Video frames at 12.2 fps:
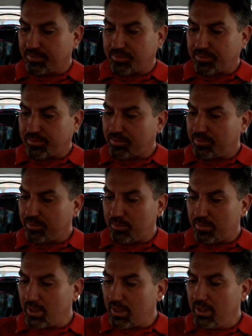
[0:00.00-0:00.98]

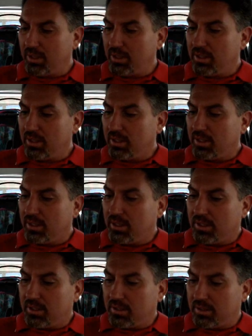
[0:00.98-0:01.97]

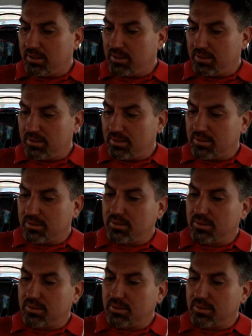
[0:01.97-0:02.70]
(silence)